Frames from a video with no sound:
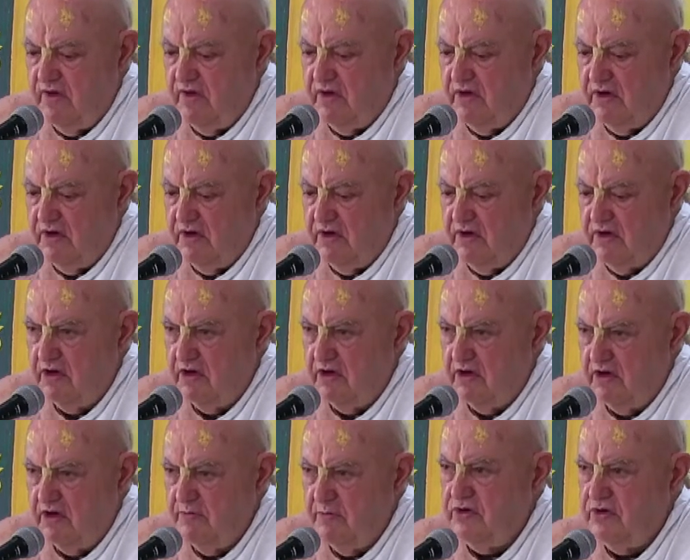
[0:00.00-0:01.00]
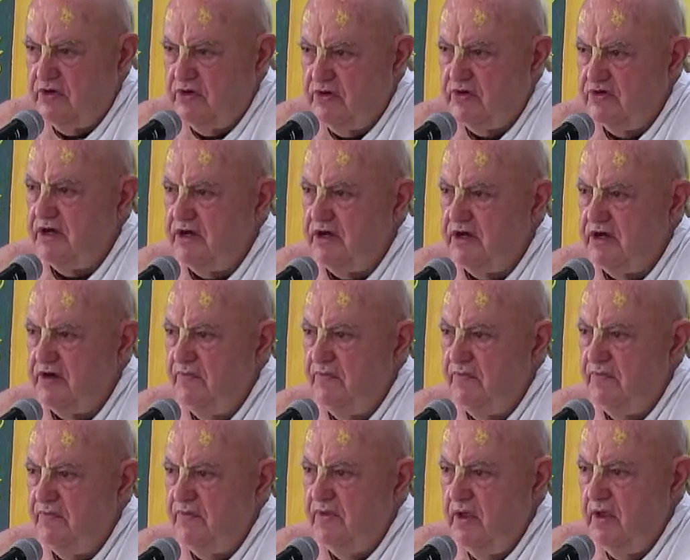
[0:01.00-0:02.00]
found out was all about cursing
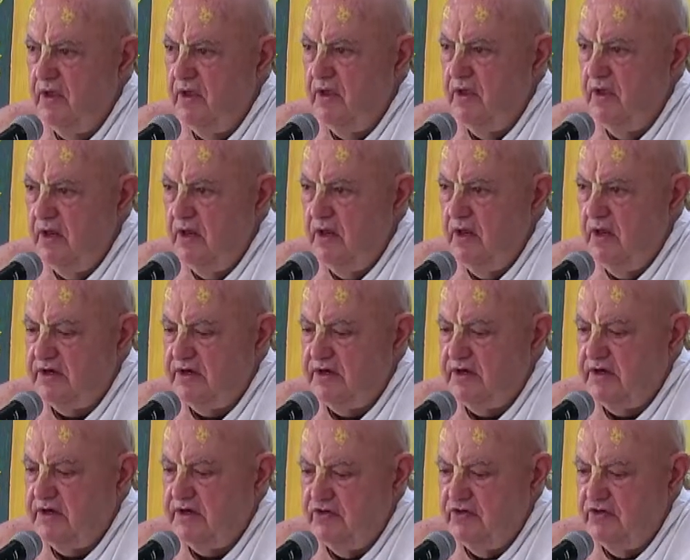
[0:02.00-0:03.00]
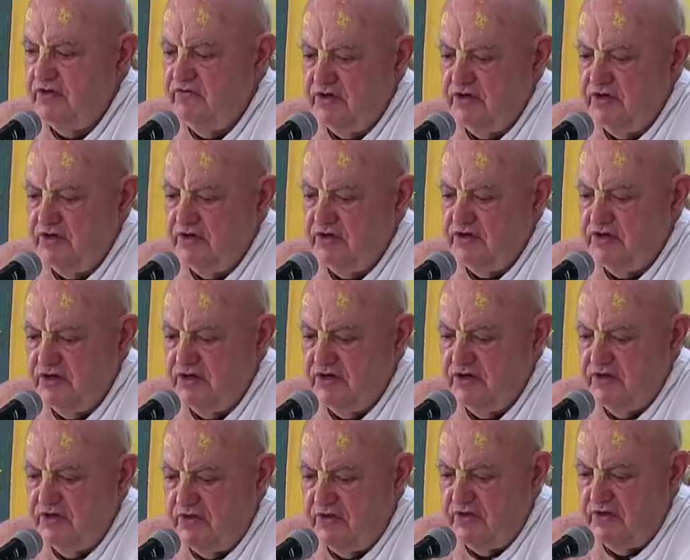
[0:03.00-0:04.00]
like these two devotees
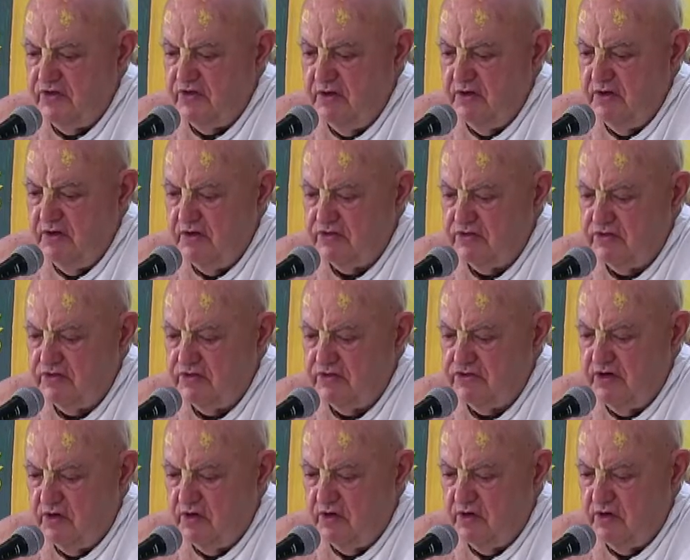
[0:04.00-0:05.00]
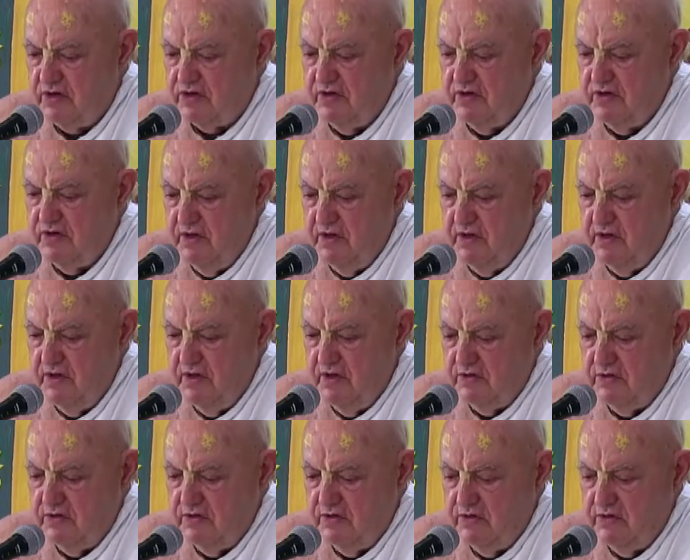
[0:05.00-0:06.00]
curse each other. The cursing works,
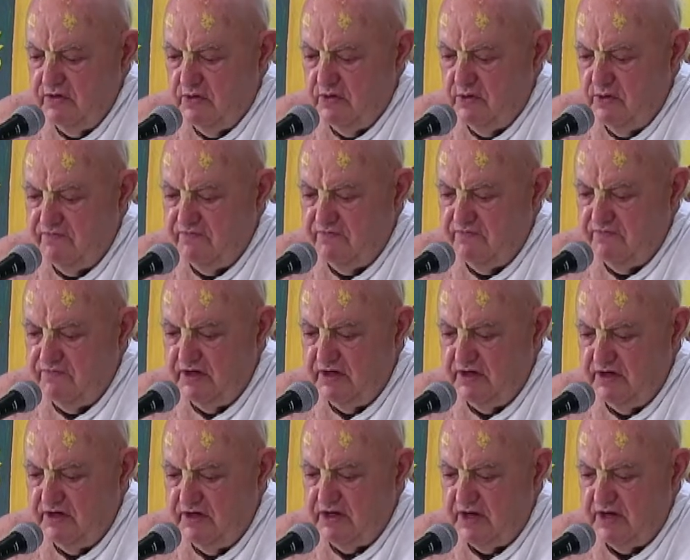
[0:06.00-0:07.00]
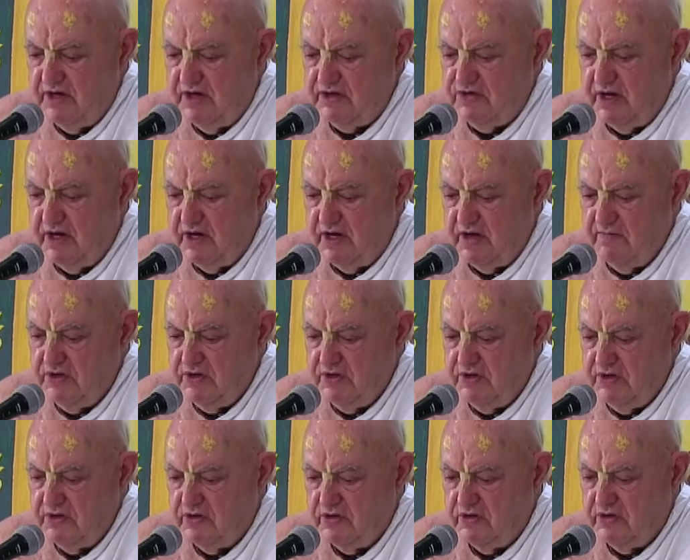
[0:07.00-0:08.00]
so we don't want to fall into that trap
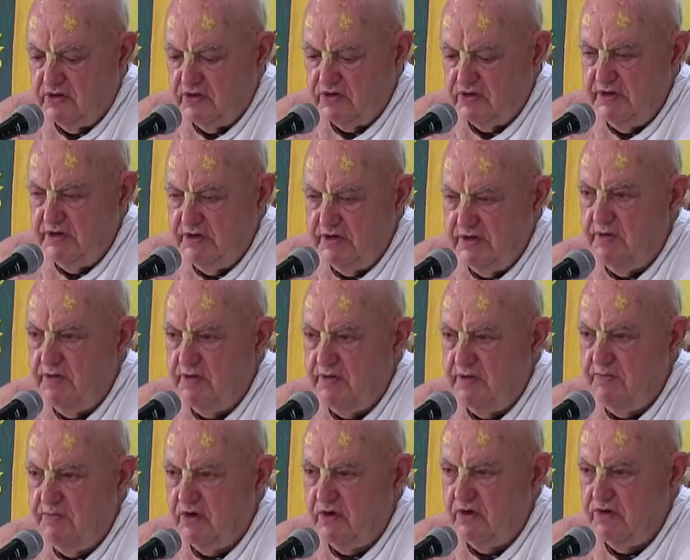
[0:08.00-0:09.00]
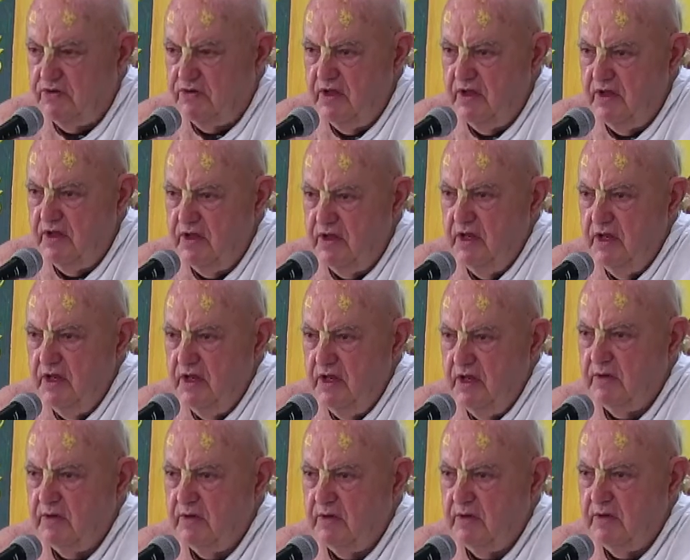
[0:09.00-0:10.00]
because ultimately it rebounds
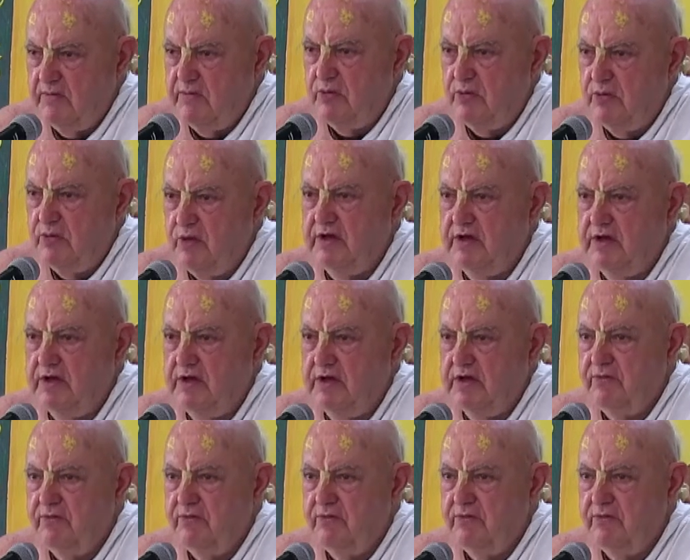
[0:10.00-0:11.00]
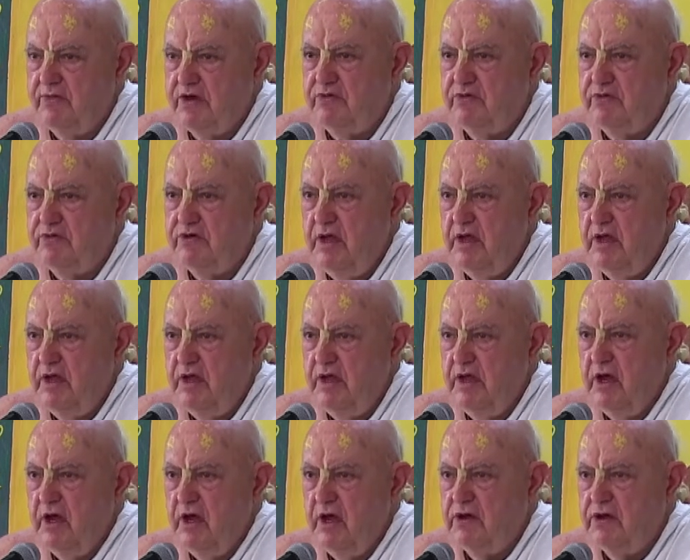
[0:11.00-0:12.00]
like a boomerang. Sometimes
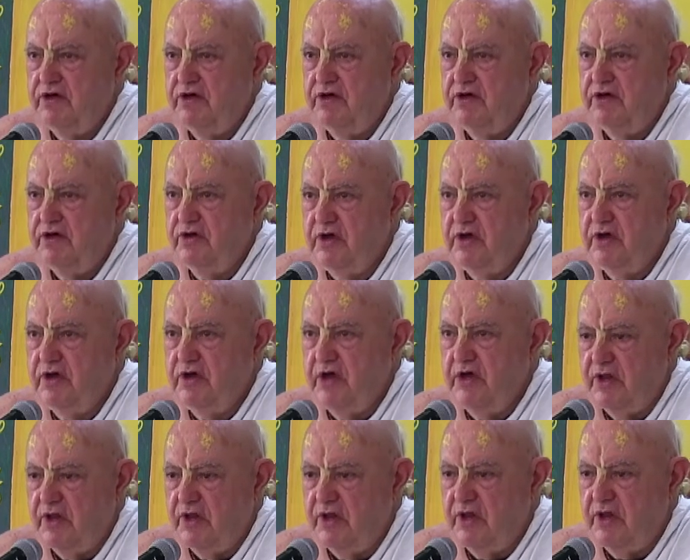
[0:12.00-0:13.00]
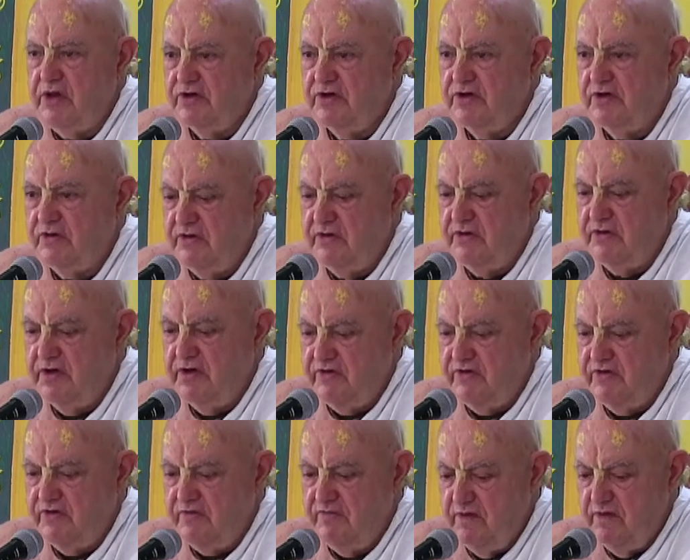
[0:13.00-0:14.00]
a cursing could take place and
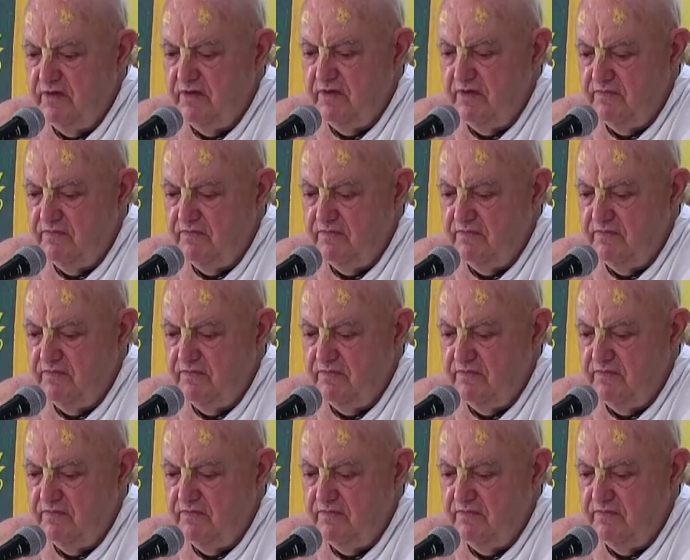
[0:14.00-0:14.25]
give it